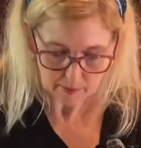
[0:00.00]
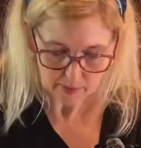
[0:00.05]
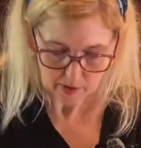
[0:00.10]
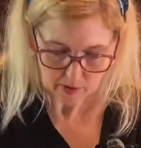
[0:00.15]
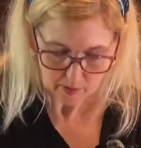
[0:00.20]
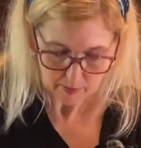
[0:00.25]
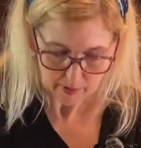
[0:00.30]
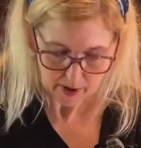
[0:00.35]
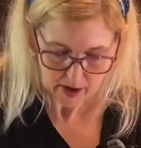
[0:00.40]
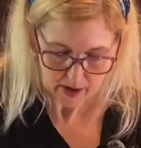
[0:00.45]

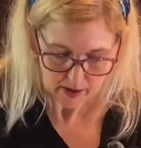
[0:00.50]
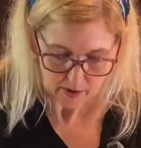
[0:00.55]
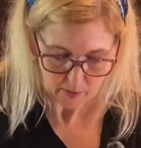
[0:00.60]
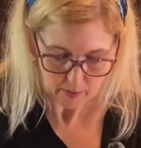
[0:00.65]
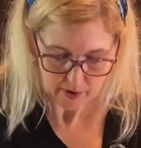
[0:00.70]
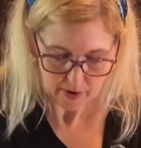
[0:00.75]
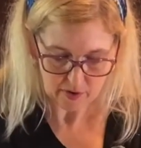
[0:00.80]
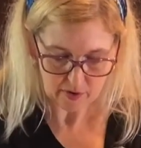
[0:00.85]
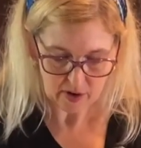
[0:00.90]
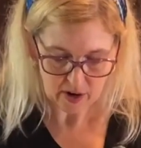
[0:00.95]
butter pie
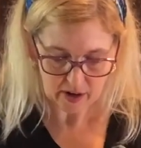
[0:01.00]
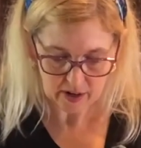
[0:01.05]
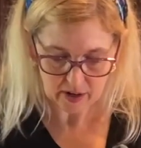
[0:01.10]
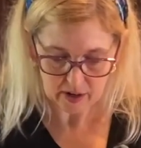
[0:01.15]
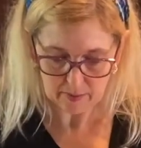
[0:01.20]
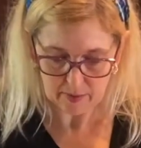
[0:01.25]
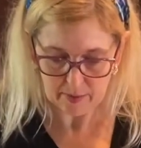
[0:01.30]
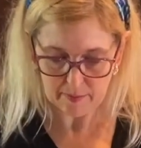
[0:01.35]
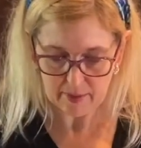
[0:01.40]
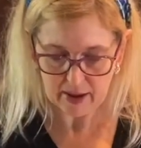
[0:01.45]
where you're not going
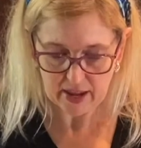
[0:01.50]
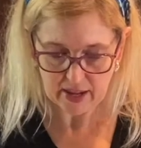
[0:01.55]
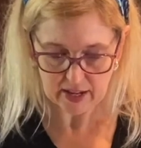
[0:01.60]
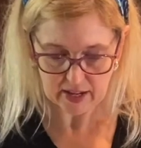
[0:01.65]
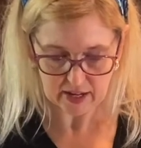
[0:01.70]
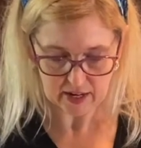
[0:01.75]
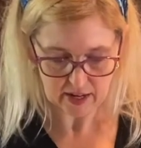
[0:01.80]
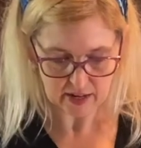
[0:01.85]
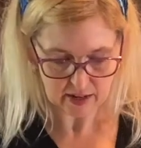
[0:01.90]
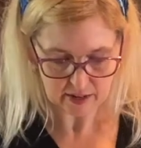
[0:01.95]
to be
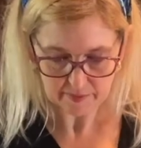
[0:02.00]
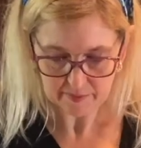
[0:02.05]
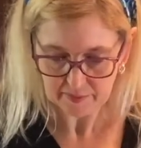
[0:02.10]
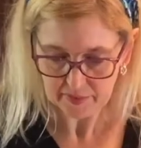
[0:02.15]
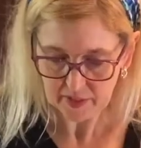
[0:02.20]
baking it.